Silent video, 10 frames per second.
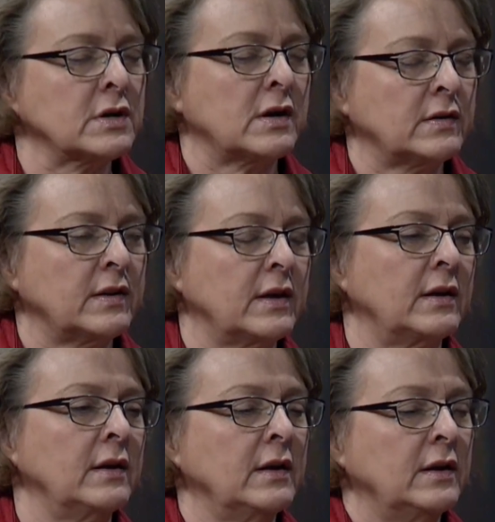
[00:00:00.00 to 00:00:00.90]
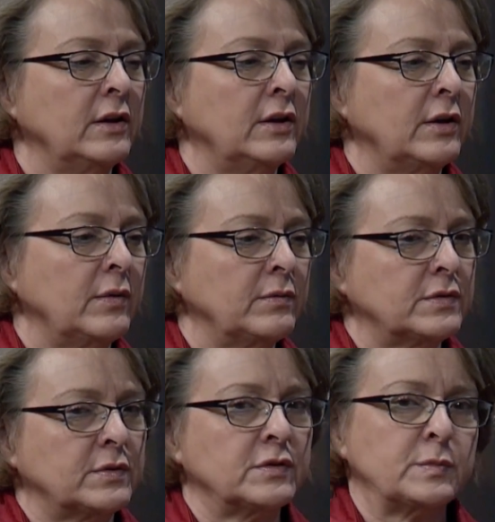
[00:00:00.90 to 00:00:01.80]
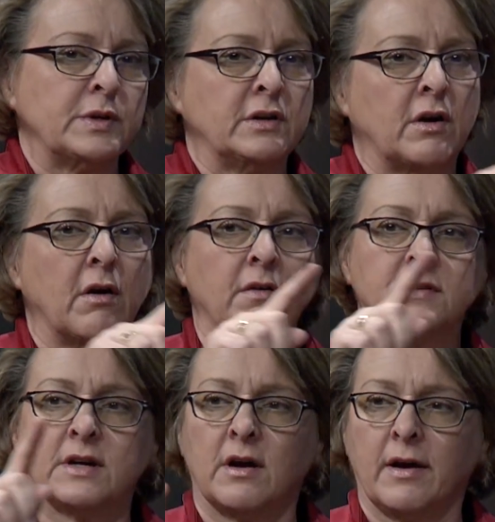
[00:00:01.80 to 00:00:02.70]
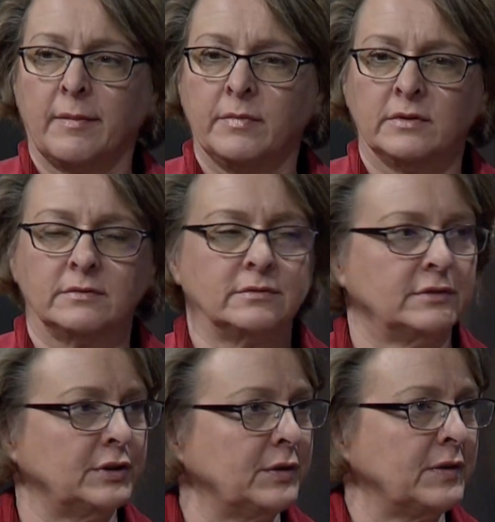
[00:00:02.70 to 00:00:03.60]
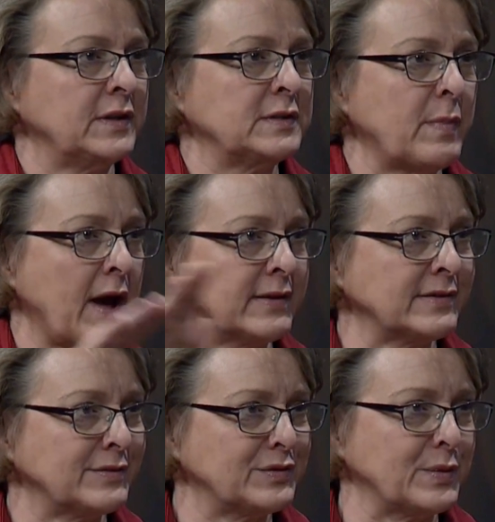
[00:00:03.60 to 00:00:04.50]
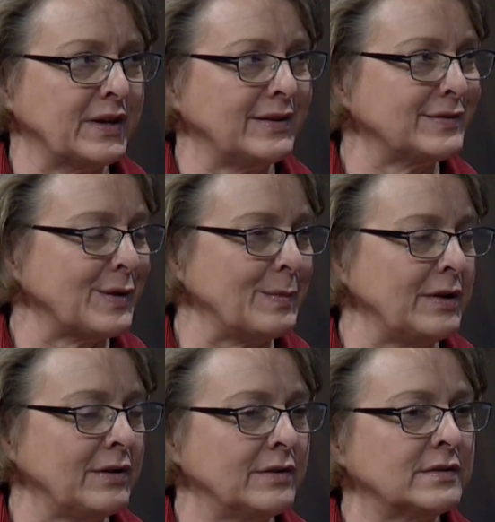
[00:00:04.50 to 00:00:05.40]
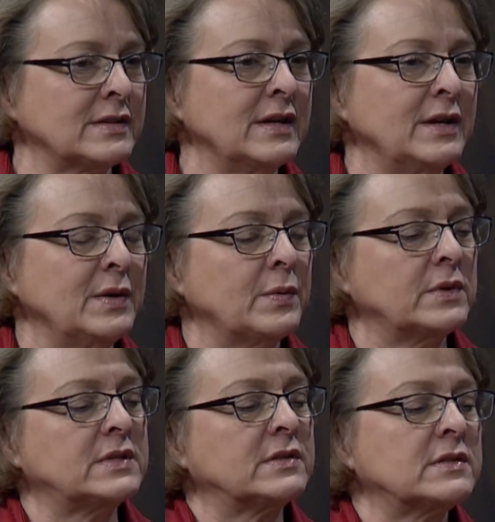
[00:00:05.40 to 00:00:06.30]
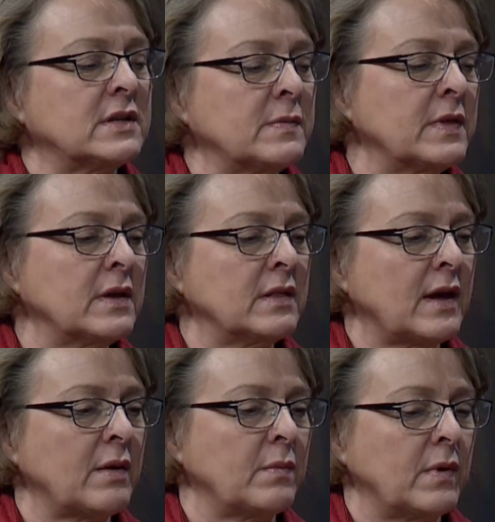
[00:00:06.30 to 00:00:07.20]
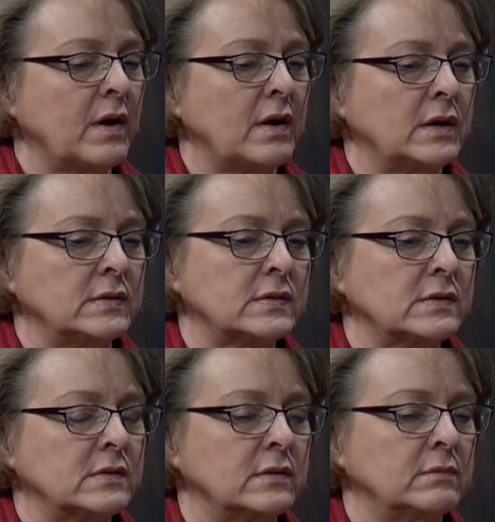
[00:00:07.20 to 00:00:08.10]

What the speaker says: called then, so there's been an arc of time, that has passed 20-some years. Was there something that was